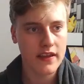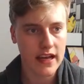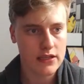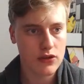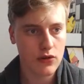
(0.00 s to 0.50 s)
The
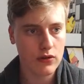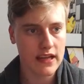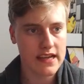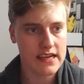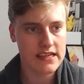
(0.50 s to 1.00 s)
next tool
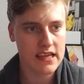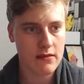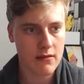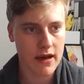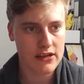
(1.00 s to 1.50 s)
is
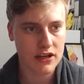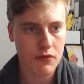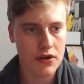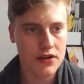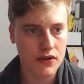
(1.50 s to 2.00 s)
the magic
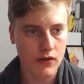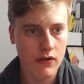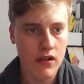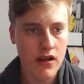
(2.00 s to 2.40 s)
wand tool.